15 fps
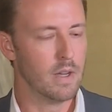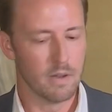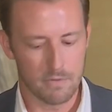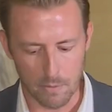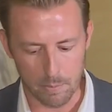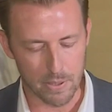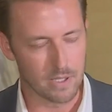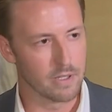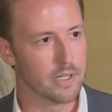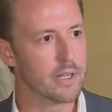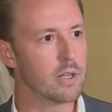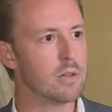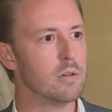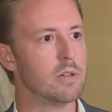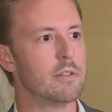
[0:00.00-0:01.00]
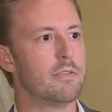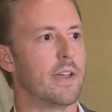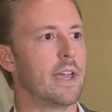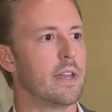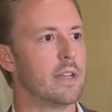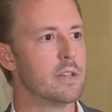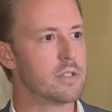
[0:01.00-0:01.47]
for political
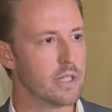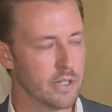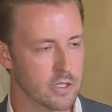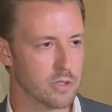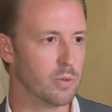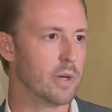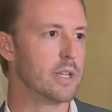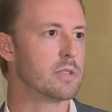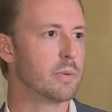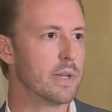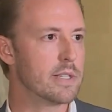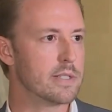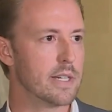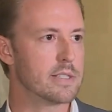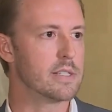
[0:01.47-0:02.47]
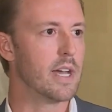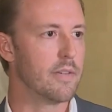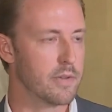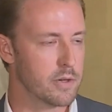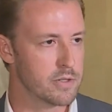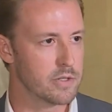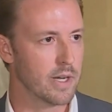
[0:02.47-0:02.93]
advantage in the 2026
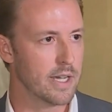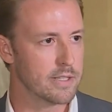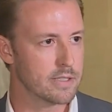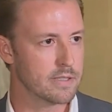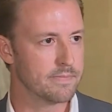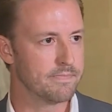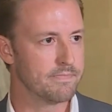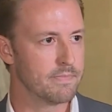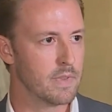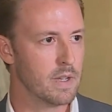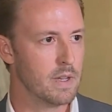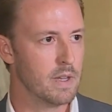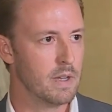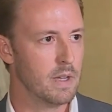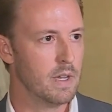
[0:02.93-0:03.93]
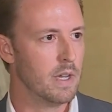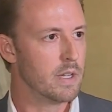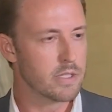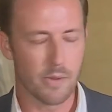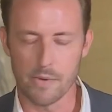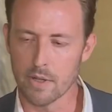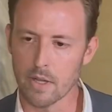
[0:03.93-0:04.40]
governor's race.
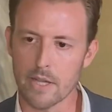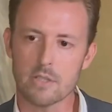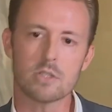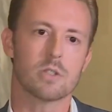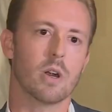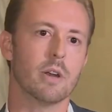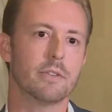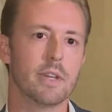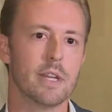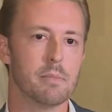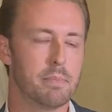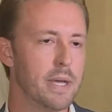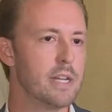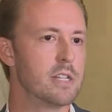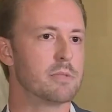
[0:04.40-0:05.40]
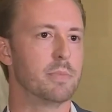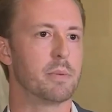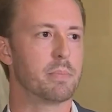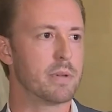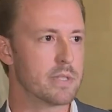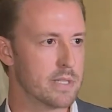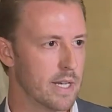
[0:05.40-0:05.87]
So then let's start the
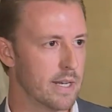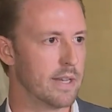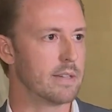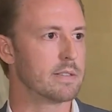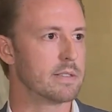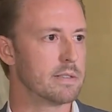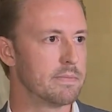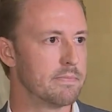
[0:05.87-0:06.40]
impeachment proceedings.